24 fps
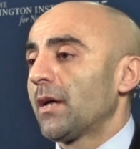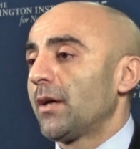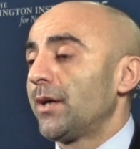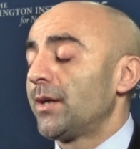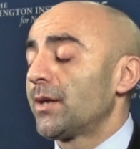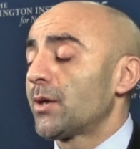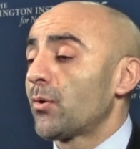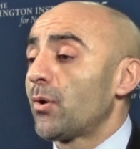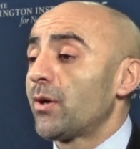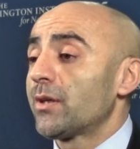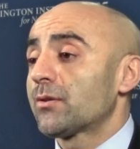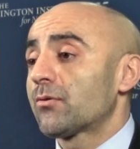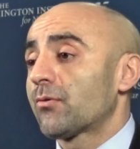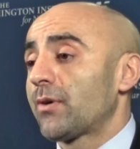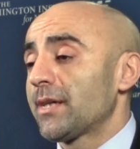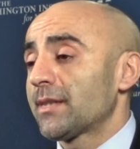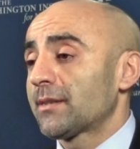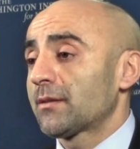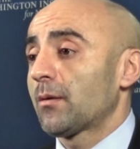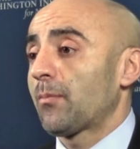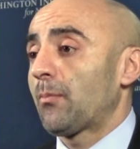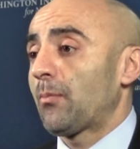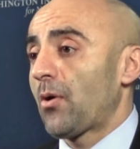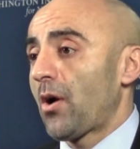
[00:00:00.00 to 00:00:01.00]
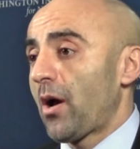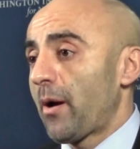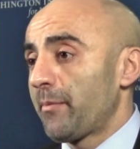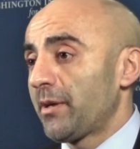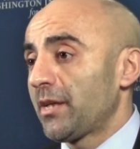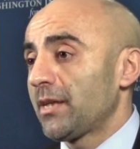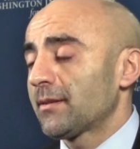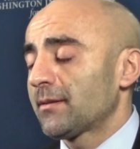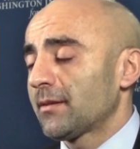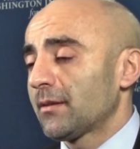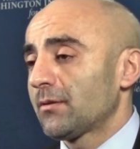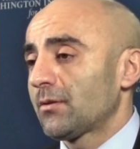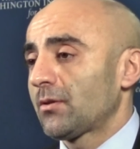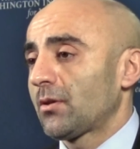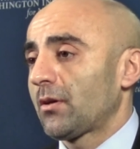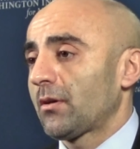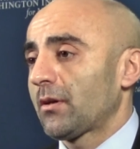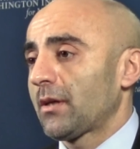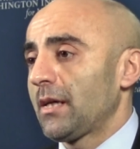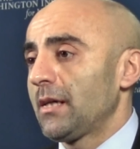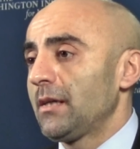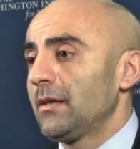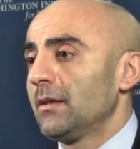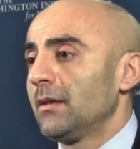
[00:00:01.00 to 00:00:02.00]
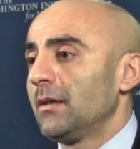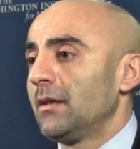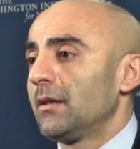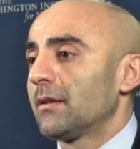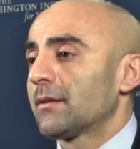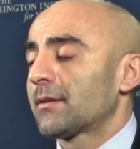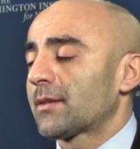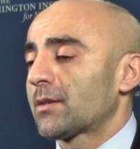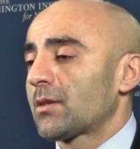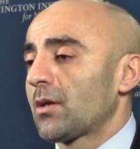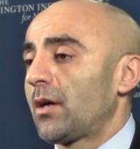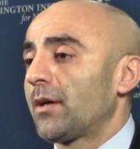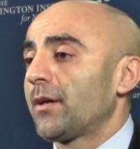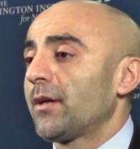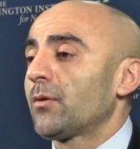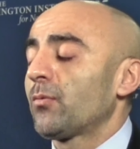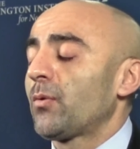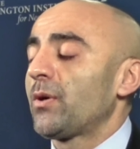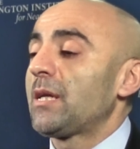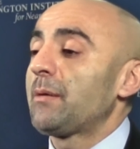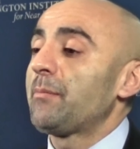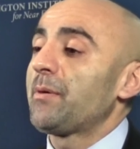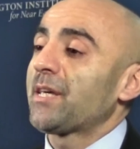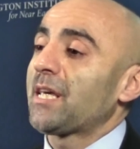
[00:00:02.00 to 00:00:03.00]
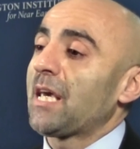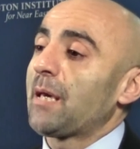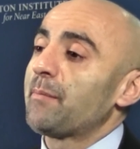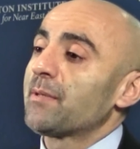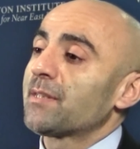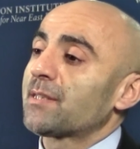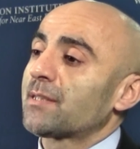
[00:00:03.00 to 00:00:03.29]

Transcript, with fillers: Erdogan's rise to prominence in Turkey started when he became